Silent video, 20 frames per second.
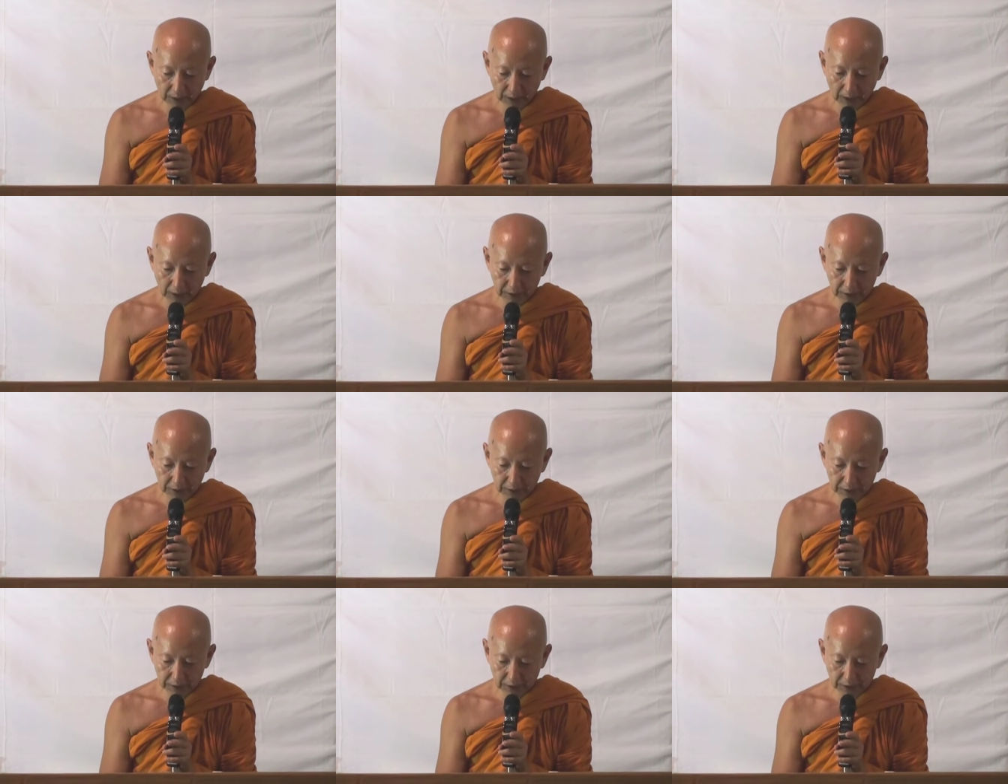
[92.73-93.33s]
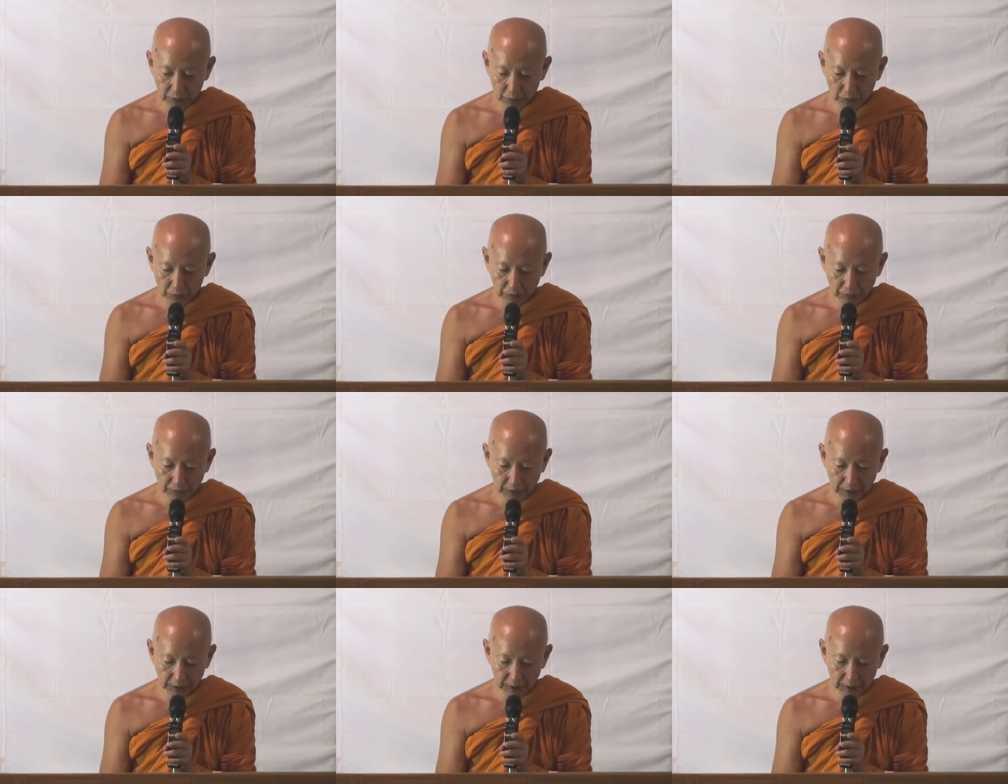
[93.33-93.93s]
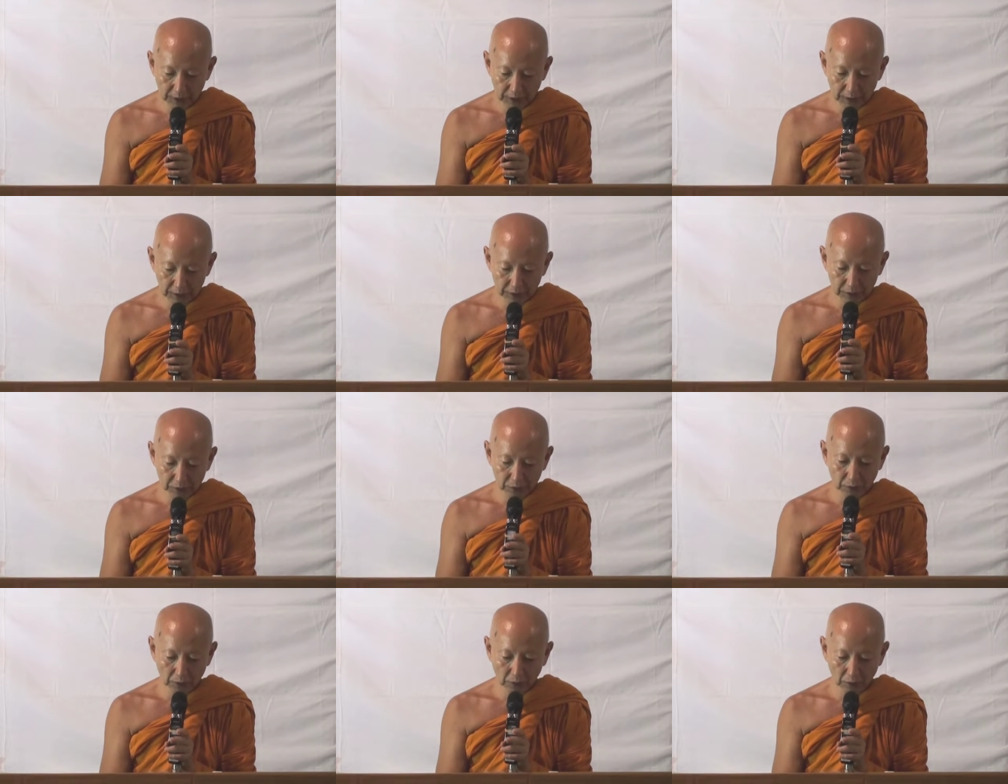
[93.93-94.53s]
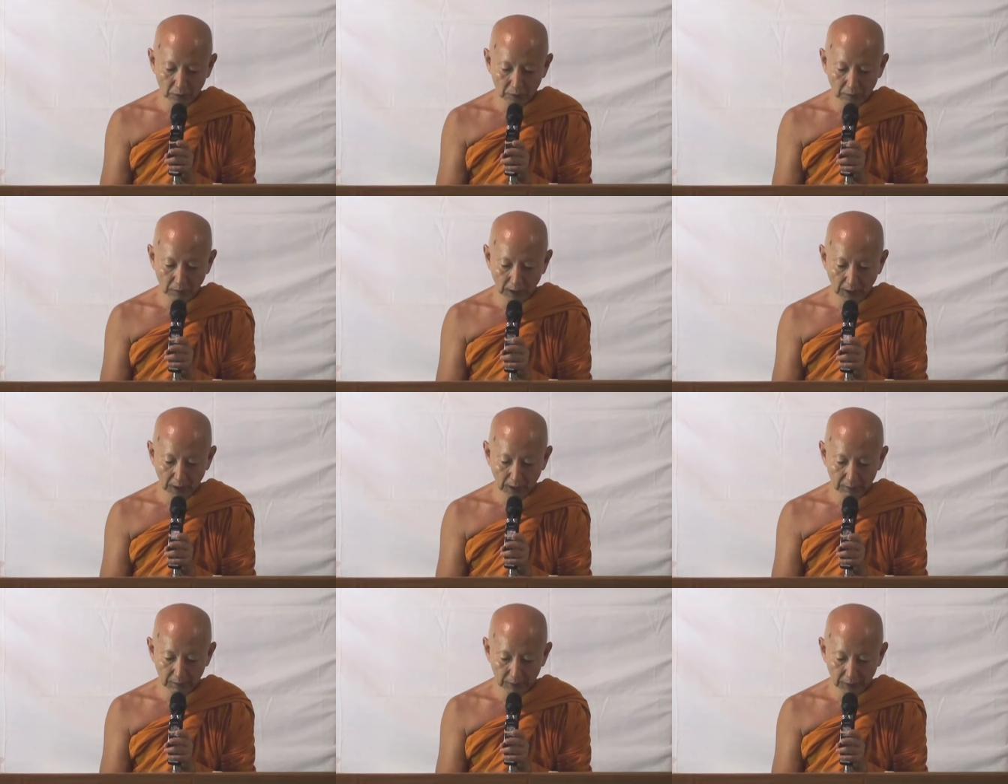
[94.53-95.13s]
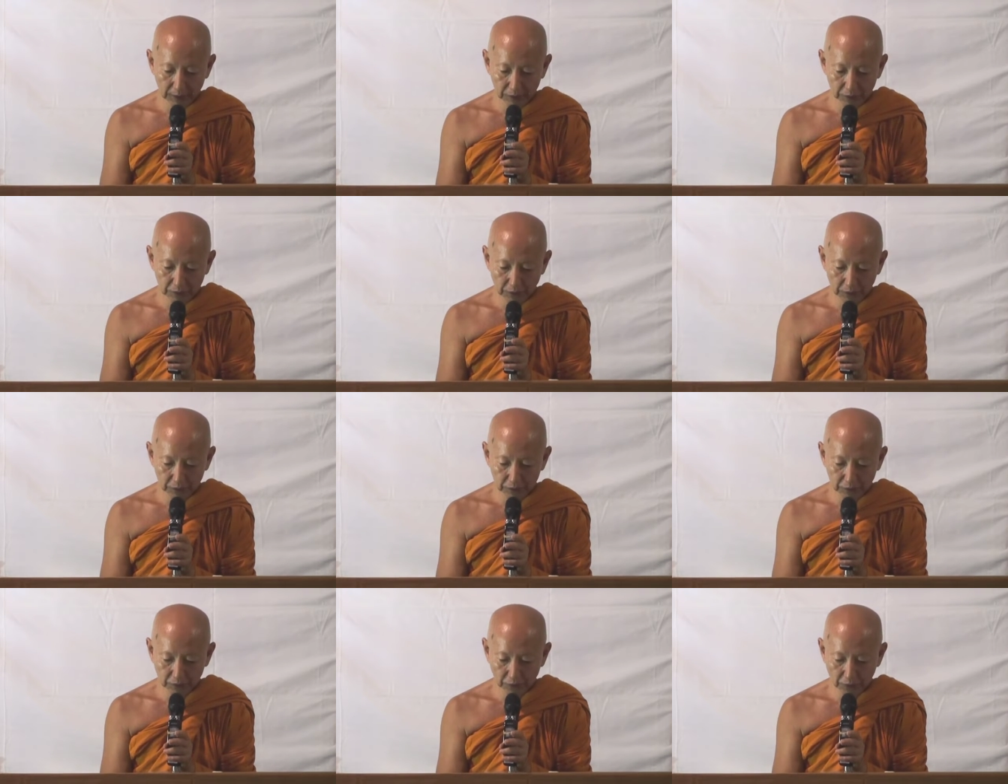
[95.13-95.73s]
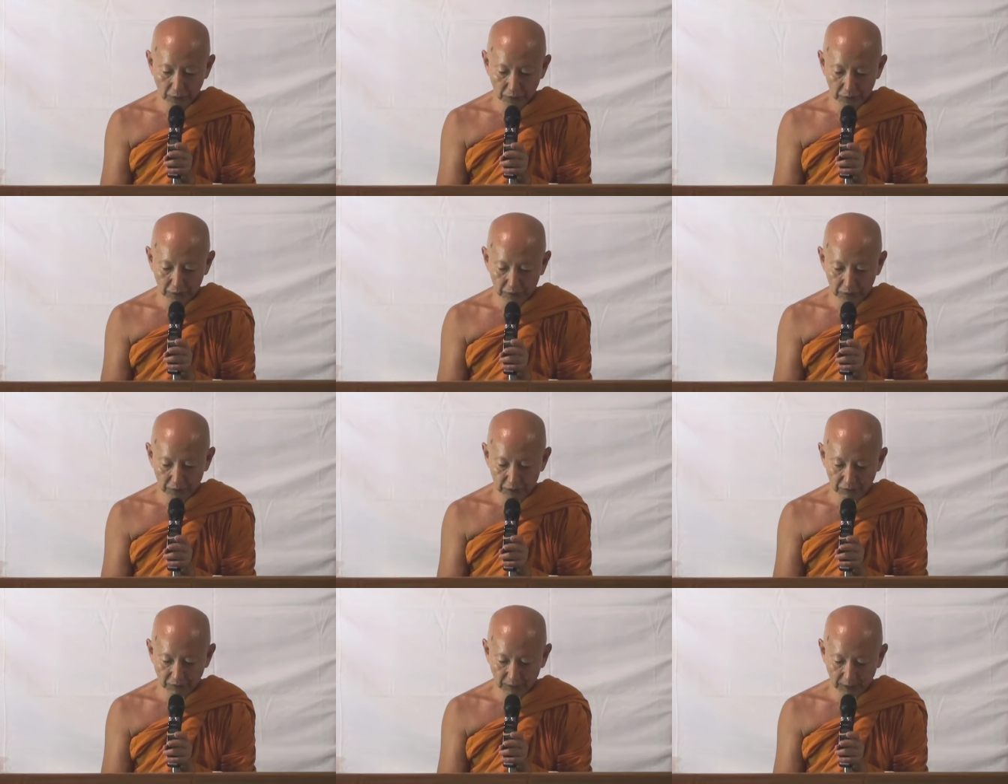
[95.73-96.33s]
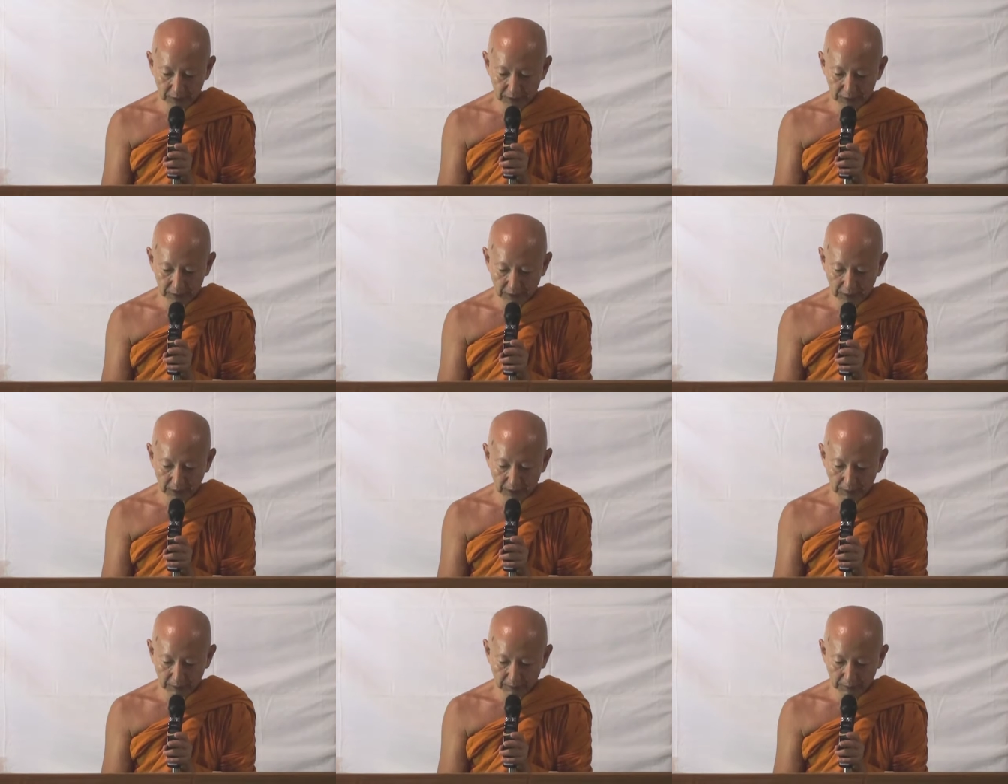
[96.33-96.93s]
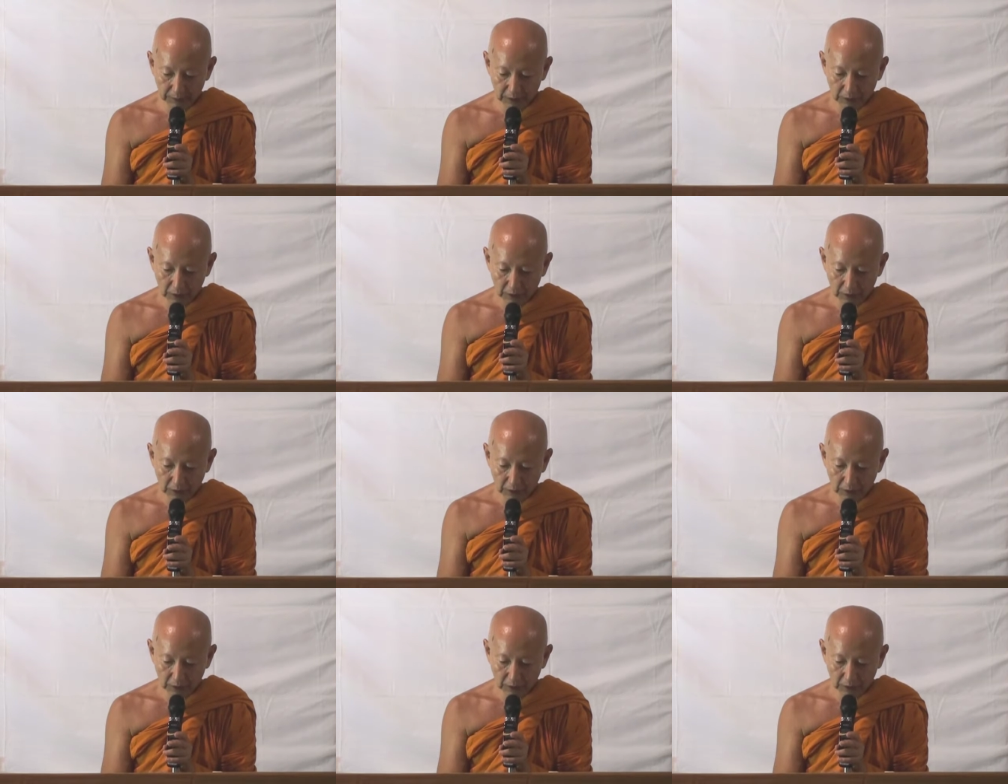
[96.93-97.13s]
And just as swiftly as a strong man might stretch forth his flexed arm